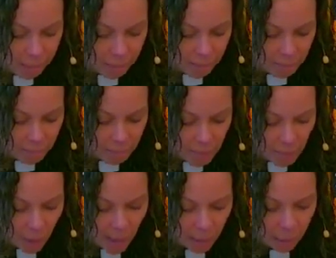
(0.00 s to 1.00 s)
Um,
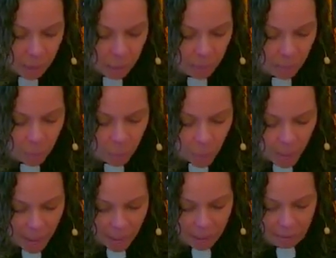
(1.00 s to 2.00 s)
so, how do we
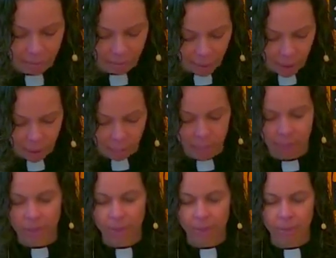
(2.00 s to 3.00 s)
move away
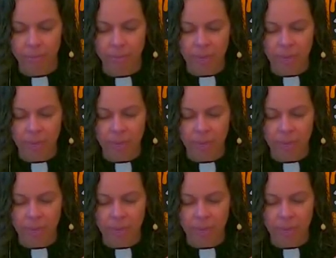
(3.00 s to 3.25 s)
from